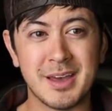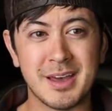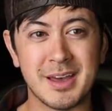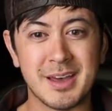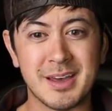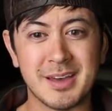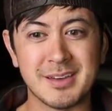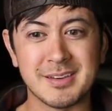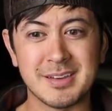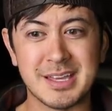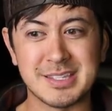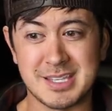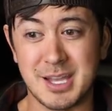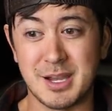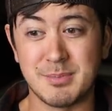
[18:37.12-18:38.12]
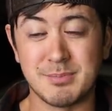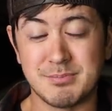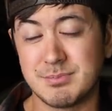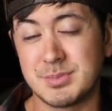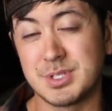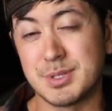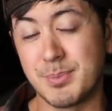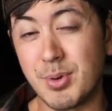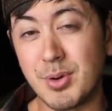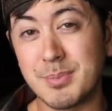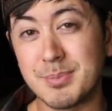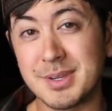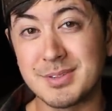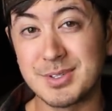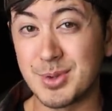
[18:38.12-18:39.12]
and to help
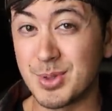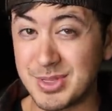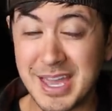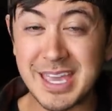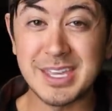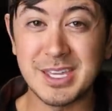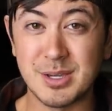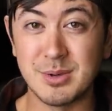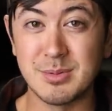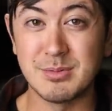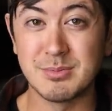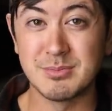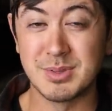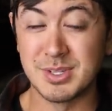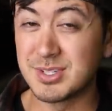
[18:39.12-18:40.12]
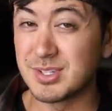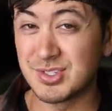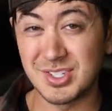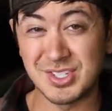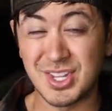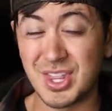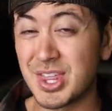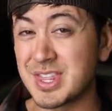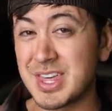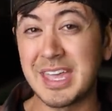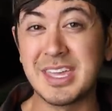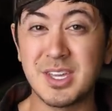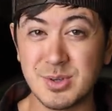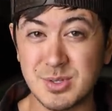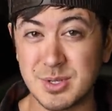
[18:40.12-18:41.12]
support me. So thank you. This is just a
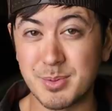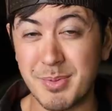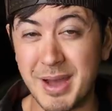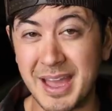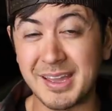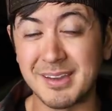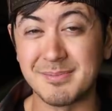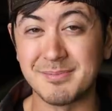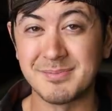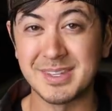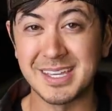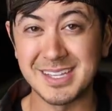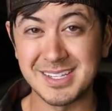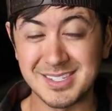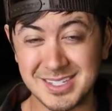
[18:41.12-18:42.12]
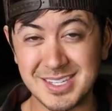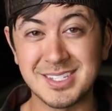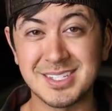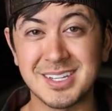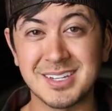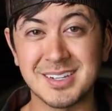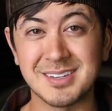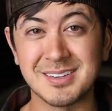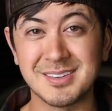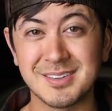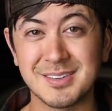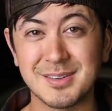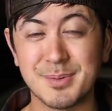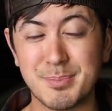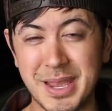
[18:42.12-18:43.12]
thank you to my existing
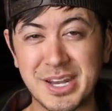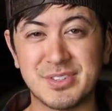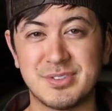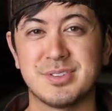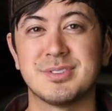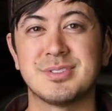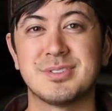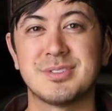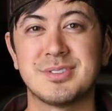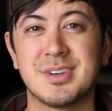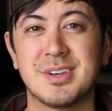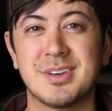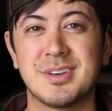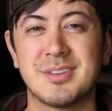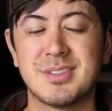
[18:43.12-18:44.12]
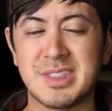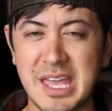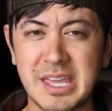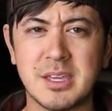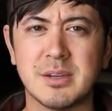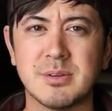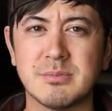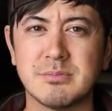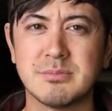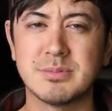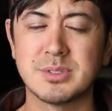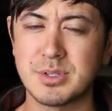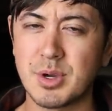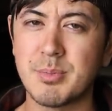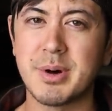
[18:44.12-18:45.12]
patrons. Thank you
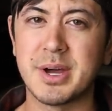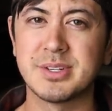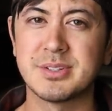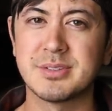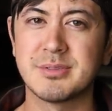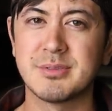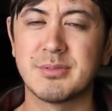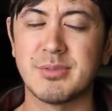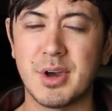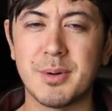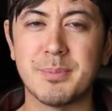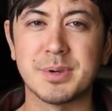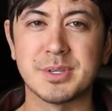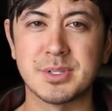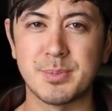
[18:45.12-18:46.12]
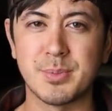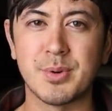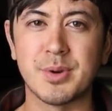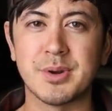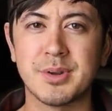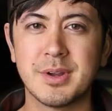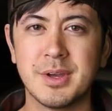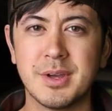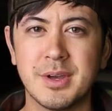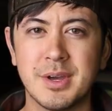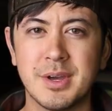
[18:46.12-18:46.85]
so much for helping support